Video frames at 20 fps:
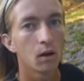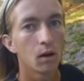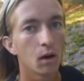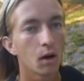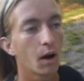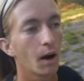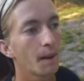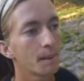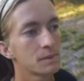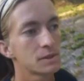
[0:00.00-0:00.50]

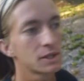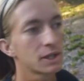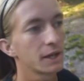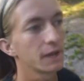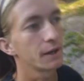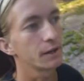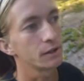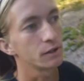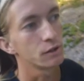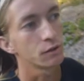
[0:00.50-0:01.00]
Oh, I'm
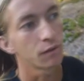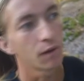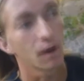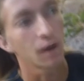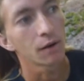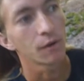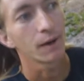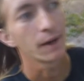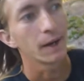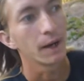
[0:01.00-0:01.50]
scared as
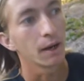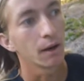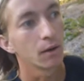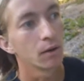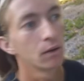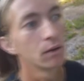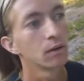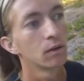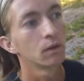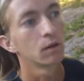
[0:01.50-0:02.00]
fuck right now.
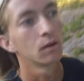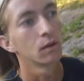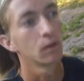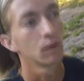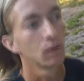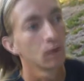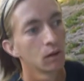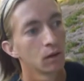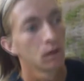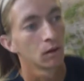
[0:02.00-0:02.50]

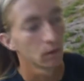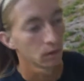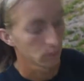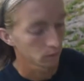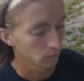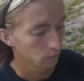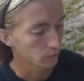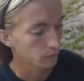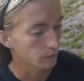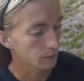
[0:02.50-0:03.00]

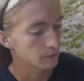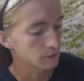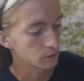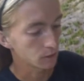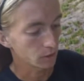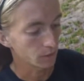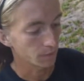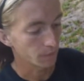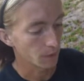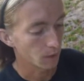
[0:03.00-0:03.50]
You guys
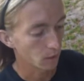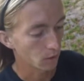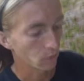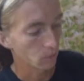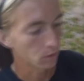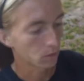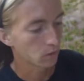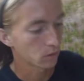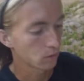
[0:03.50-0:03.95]
don't even know.